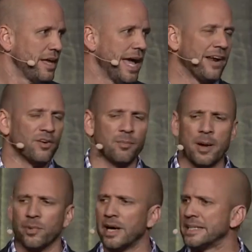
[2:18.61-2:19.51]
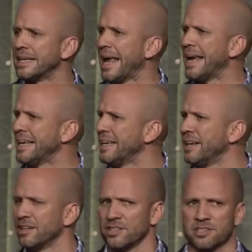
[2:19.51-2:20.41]
And I remember I did eight
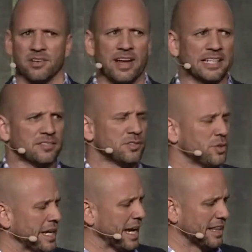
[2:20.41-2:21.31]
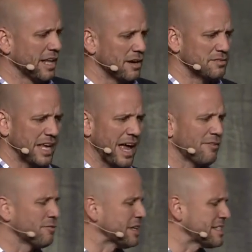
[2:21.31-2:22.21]
years of active duty, and I loved
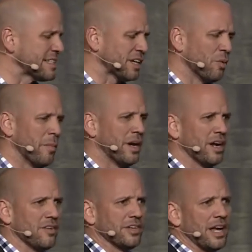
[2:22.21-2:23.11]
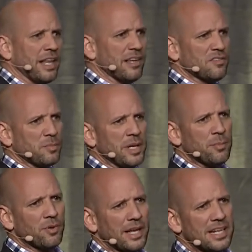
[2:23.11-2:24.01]
every single minute of it. I loved the
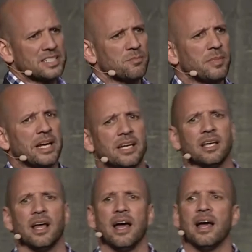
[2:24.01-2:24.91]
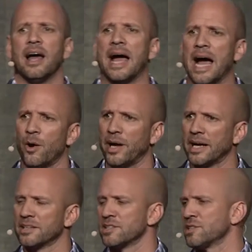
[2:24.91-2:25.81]
people I got to meet, how I
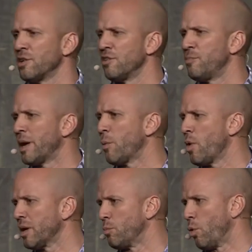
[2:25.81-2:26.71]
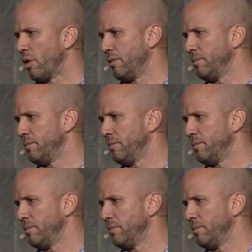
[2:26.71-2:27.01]
got to serve, but I wanted more.